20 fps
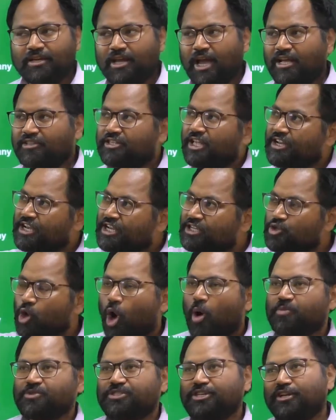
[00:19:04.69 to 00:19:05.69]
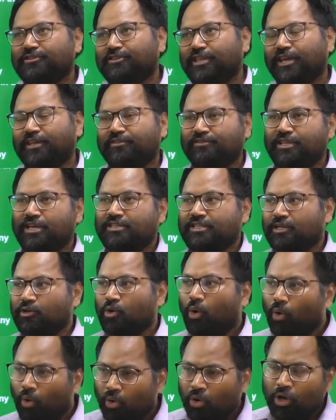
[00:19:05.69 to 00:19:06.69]
and they read the option and they
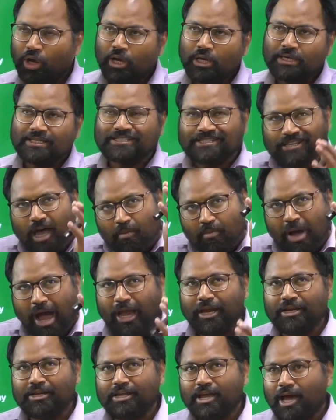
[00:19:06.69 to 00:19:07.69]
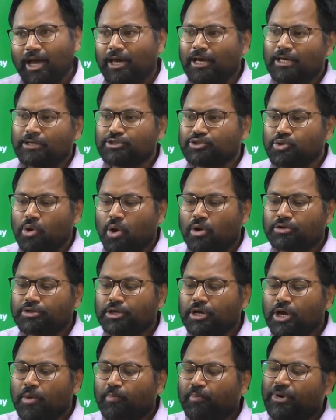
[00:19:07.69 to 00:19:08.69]
think, oh, some idea is
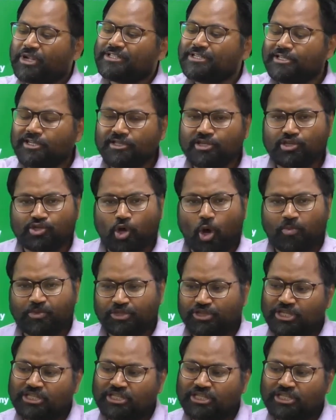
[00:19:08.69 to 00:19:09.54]
not present in this option.